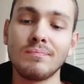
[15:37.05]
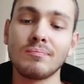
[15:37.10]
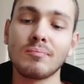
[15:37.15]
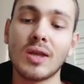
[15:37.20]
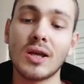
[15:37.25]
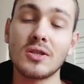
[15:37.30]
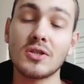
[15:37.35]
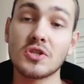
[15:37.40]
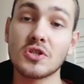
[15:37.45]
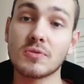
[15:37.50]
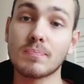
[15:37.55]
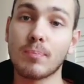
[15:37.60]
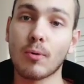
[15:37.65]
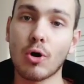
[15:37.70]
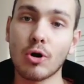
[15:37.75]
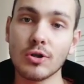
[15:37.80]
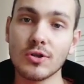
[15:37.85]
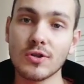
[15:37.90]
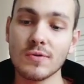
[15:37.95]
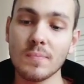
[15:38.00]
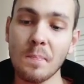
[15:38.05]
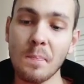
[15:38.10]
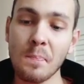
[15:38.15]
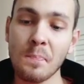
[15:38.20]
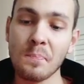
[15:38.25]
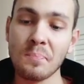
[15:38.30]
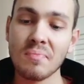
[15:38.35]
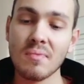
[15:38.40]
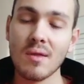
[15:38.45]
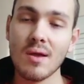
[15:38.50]
And sport
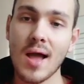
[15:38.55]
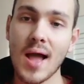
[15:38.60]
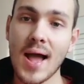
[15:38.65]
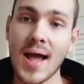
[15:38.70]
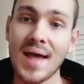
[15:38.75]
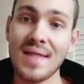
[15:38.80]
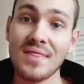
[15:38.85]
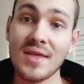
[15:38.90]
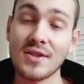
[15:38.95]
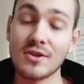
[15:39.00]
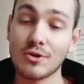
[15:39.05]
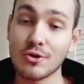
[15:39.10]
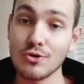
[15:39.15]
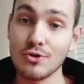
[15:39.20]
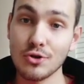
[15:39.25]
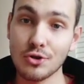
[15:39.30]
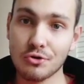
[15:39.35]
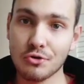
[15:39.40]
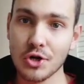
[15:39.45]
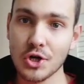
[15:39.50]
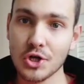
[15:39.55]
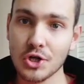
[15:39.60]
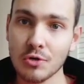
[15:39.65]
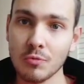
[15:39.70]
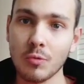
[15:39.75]
and good nutrition